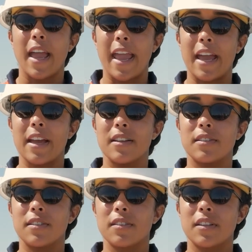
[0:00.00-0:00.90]
and
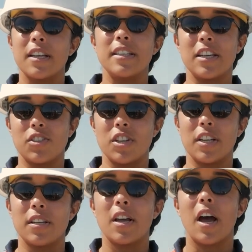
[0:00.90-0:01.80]

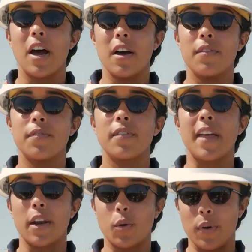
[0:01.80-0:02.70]
condition of
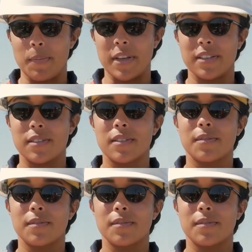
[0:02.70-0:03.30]
that equipment.